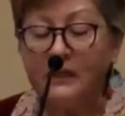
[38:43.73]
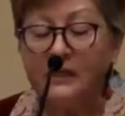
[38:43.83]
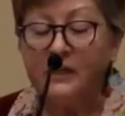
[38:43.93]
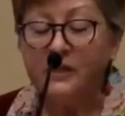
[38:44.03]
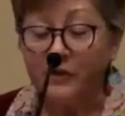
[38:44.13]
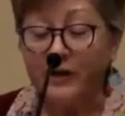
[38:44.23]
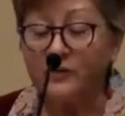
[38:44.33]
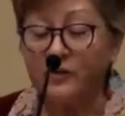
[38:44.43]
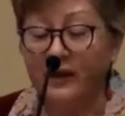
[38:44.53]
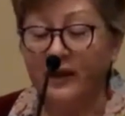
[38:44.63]
So,
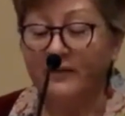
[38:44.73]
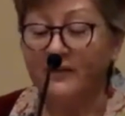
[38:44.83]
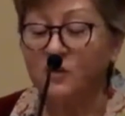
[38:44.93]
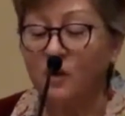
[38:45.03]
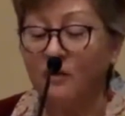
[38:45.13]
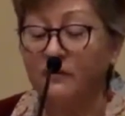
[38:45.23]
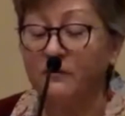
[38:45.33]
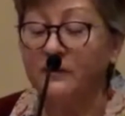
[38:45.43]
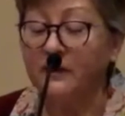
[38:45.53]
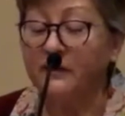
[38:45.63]
yesterday, this quote from
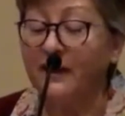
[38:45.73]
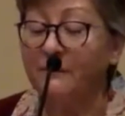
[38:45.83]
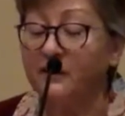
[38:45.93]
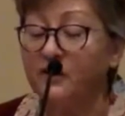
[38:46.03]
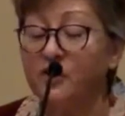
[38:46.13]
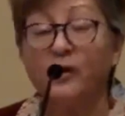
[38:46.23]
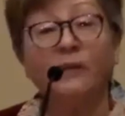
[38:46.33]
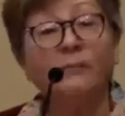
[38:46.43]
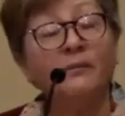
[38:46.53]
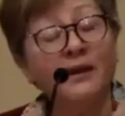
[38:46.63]
Neil Gaiman showed
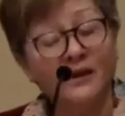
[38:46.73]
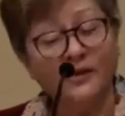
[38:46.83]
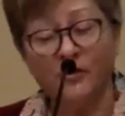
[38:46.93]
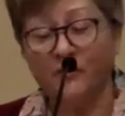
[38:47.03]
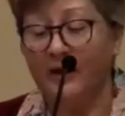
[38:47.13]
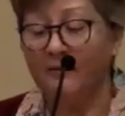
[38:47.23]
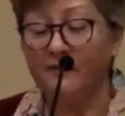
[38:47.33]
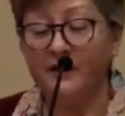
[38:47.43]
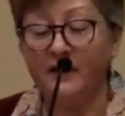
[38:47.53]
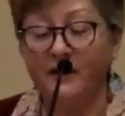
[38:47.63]
up on my Instagram
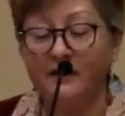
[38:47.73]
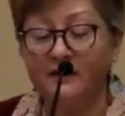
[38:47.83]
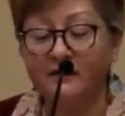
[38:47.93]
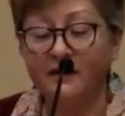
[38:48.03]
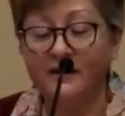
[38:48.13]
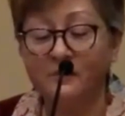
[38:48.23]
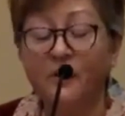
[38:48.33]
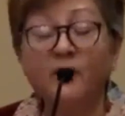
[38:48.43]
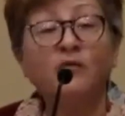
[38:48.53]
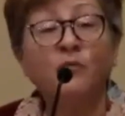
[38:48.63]
feed as
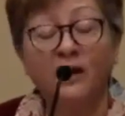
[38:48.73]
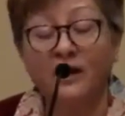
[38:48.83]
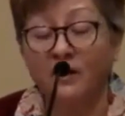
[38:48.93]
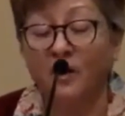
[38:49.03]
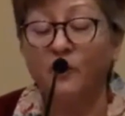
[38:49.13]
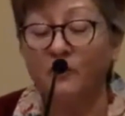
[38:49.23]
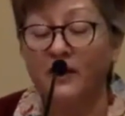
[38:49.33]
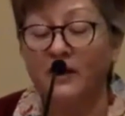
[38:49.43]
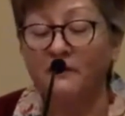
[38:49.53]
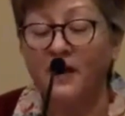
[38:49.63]
part of what I, a group that
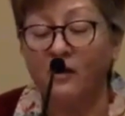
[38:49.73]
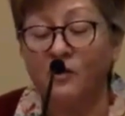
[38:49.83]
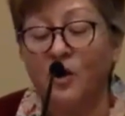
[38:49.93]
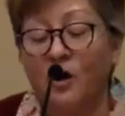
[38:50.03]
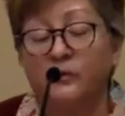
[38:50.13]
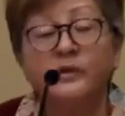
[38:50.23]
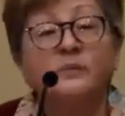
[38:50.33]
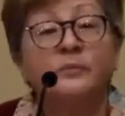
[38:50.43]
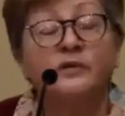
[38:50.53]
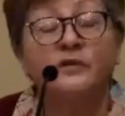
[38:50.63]
I follow called
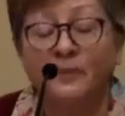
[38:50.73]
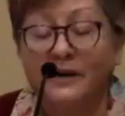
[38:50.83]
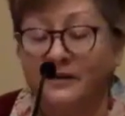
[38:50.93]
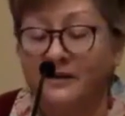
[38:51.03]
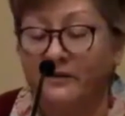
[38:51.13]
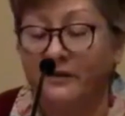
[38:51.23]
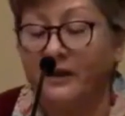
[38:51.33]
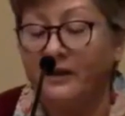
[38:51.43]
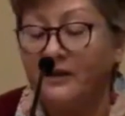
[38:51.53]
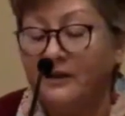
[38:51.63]
Whispers of Positivity.
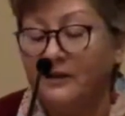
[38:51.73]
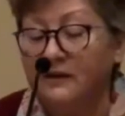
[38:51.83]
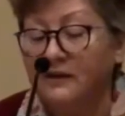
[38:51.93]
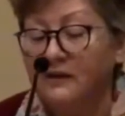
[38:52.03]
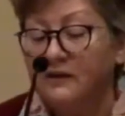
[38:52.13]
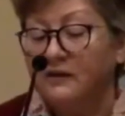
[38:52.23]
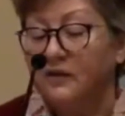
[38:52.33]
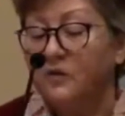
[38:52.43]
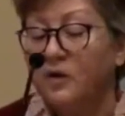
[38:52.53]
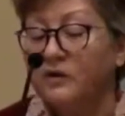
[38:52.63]
The
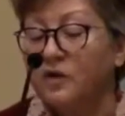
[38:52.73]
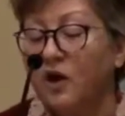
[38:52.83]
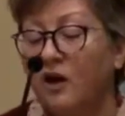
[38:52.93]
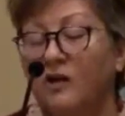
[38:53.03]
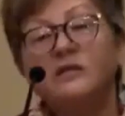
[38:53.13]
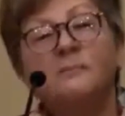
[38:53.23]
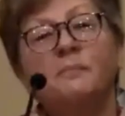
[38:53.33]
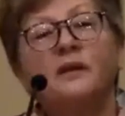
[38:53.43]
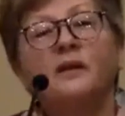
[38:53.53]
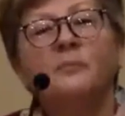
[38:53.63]
quote is called
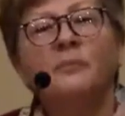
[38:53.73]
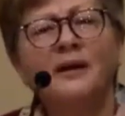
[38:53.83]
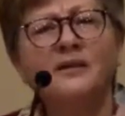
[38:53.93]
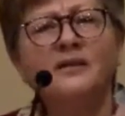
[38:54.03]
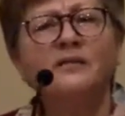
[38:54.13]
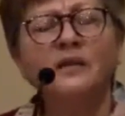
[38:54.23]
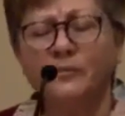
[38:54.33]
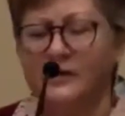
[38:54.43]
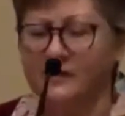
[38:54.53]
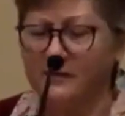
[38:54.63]
Positively
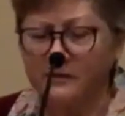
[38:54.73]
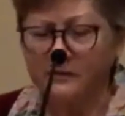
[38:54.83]
Present.